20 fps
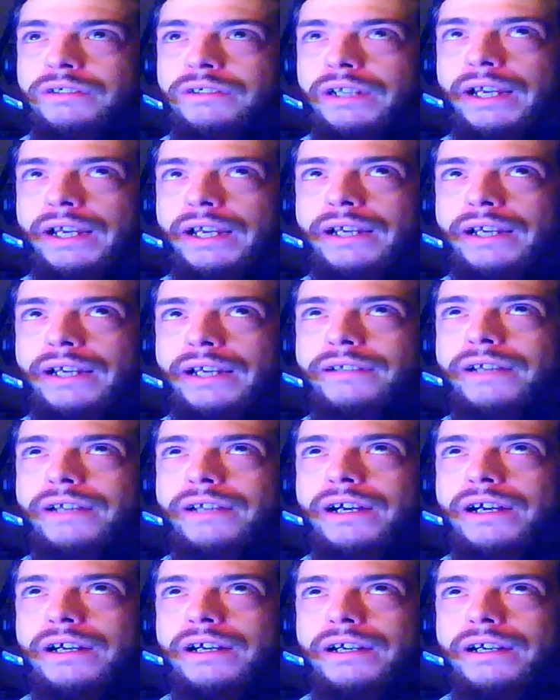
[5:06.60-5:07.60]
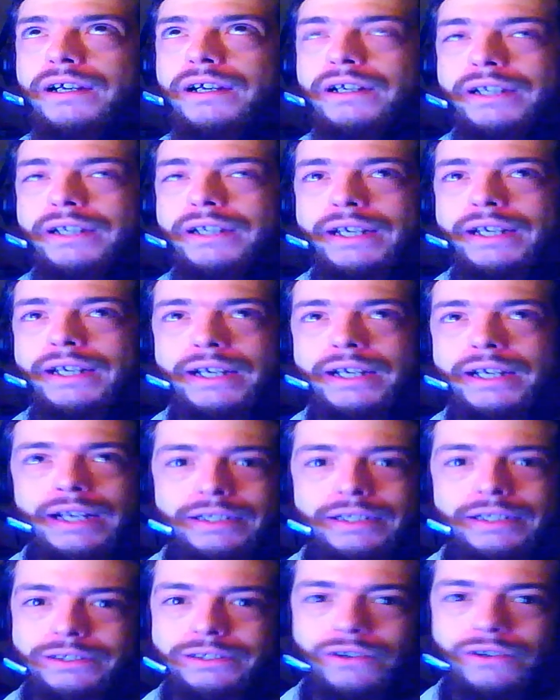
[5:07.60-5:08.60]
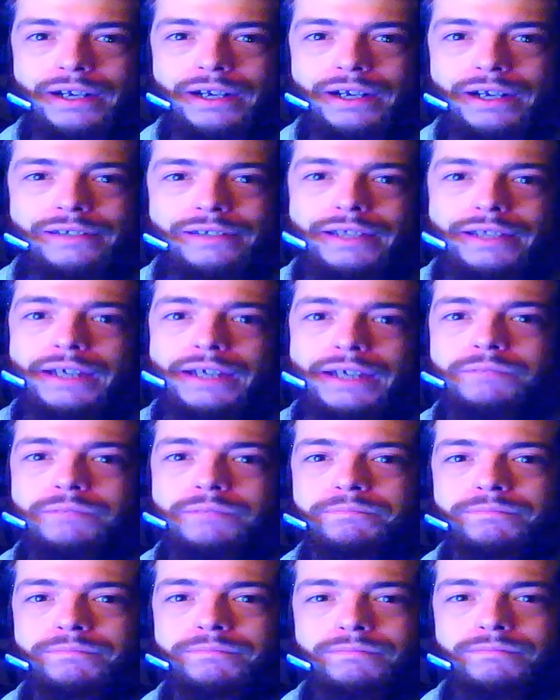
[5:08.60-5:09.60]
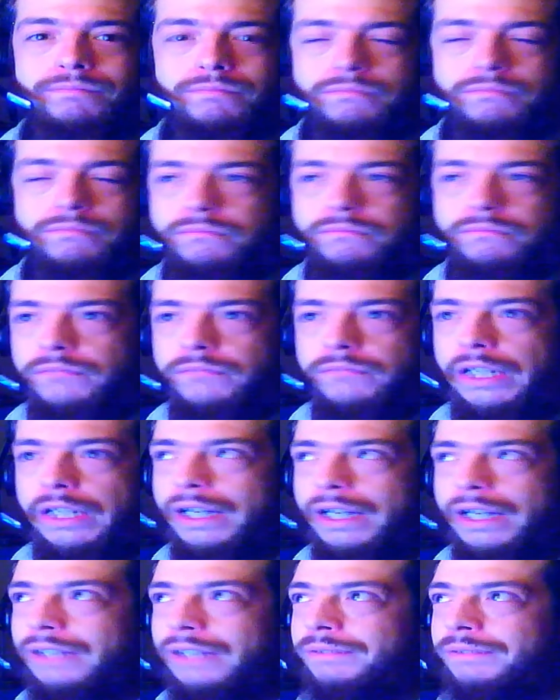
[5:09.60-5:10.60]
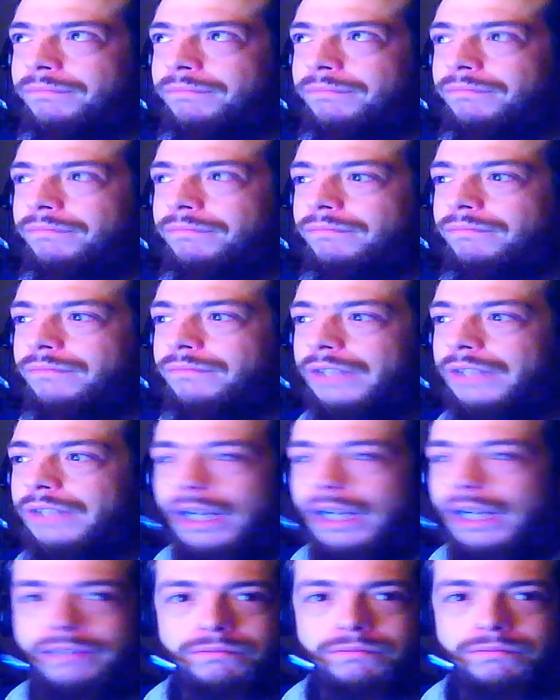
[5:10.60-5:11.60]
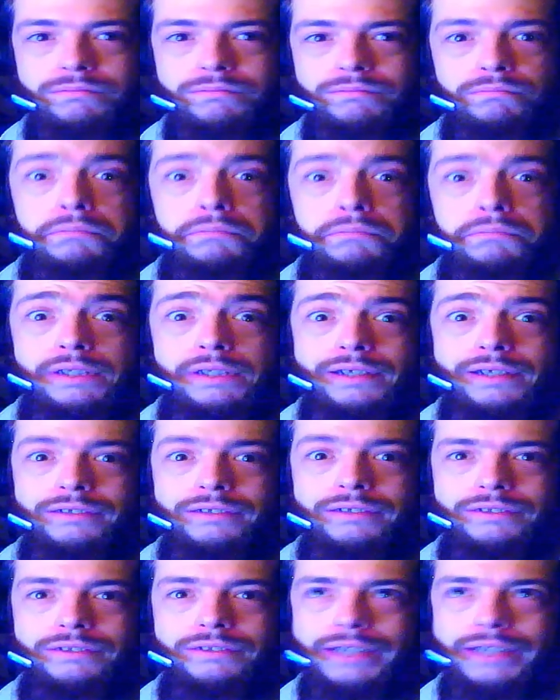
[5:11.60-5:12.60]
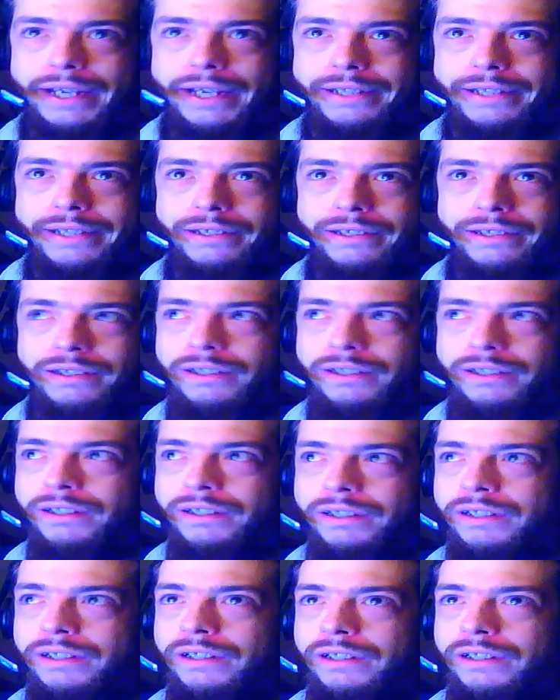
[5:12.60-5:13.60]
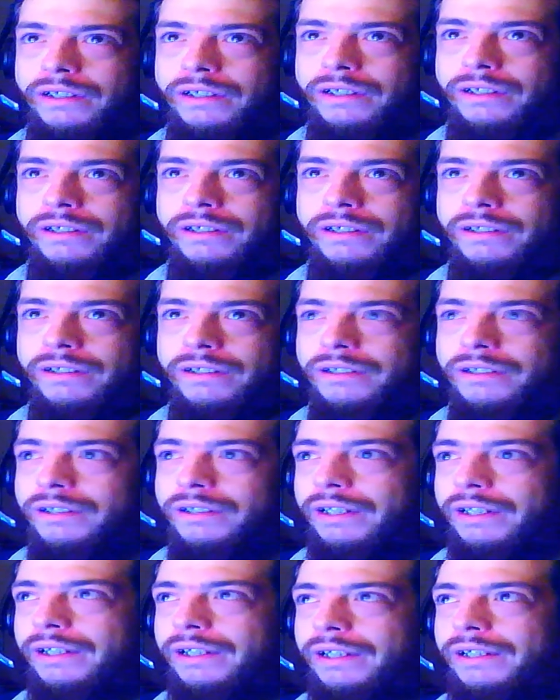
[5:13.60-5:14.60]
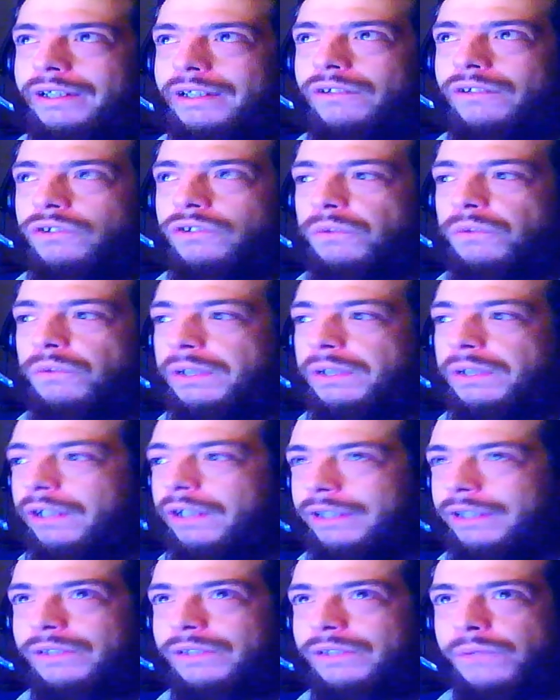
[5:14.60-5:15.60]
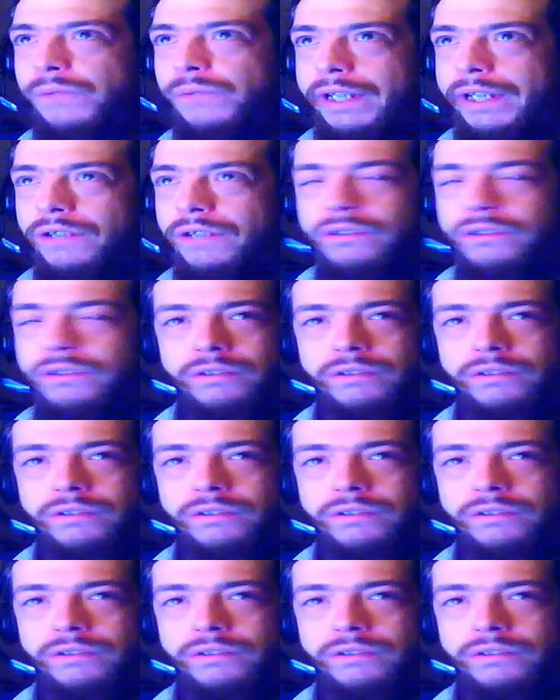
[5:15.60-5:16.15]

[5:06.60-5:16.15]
And, yeah, that's all I gotta say. Yeah. Peace out. Again. And also, if you don't like this video,